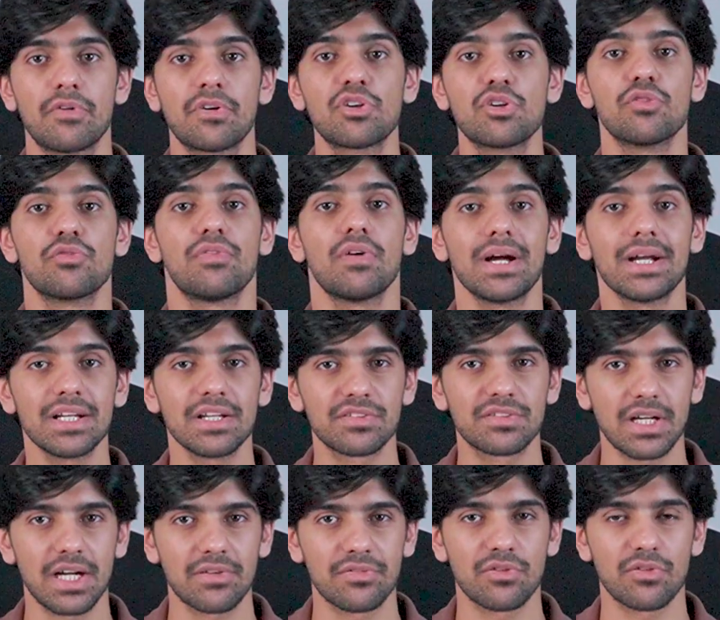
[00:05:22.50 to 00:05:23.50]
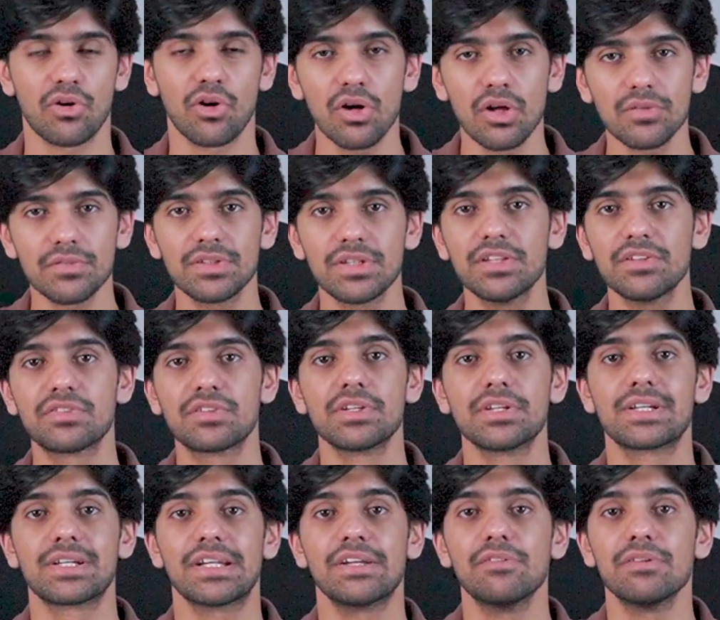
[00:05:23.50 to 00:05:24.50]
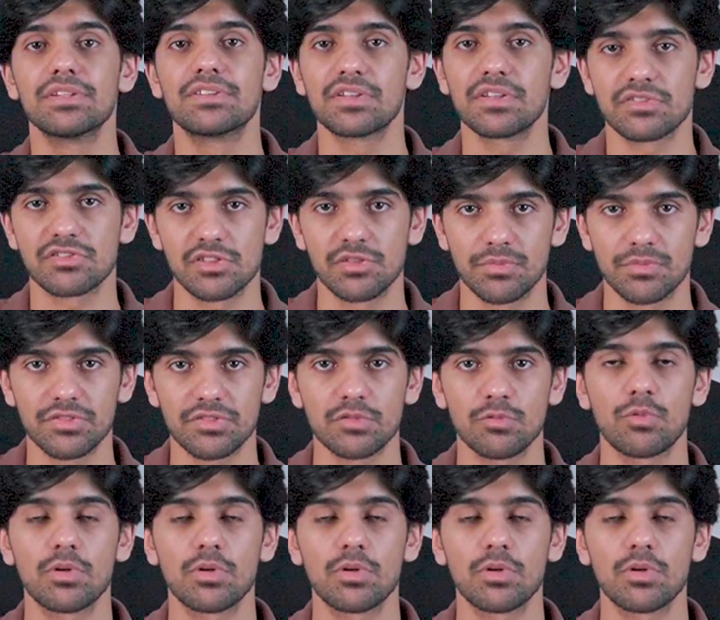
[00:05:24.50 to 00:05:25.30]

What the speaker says: what you'll find is that for all of these retrieval systems,